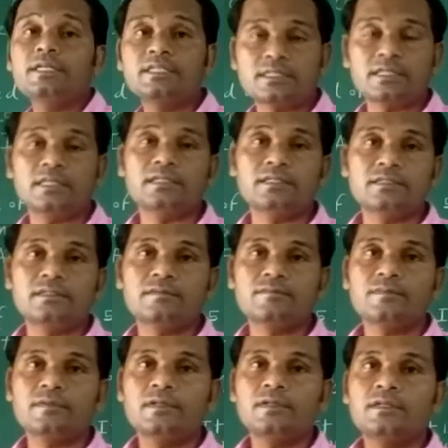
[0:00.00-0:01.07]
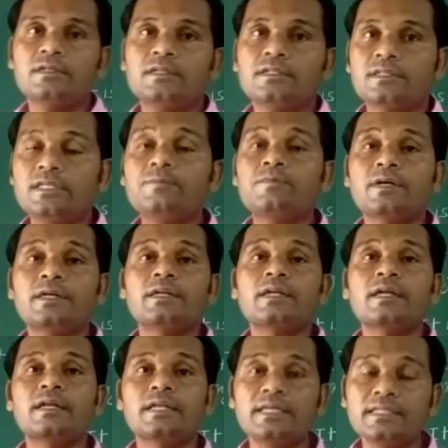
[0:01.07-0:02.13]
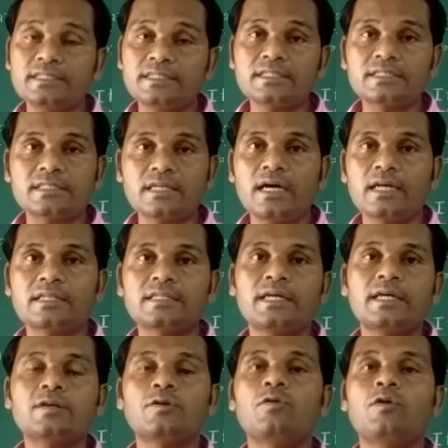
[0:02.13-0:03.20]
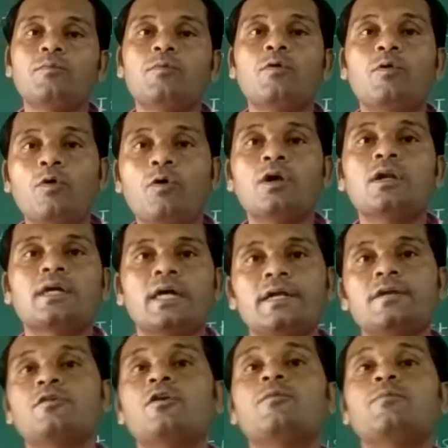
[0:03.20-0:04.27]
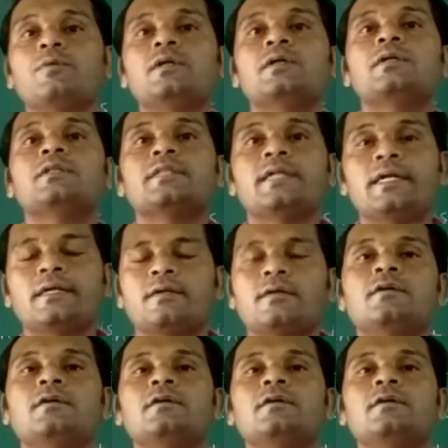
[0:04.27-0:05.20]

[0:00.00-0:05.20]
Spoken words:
distance. Different ranges are there of all kind of that